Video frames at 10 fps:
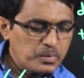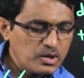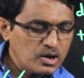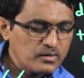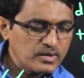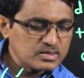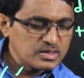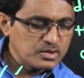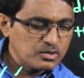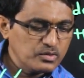p of
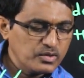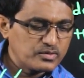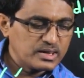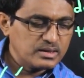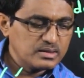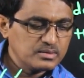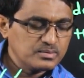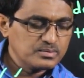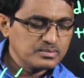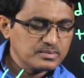x equal to 15.
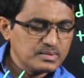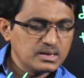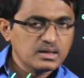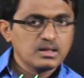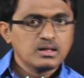Right?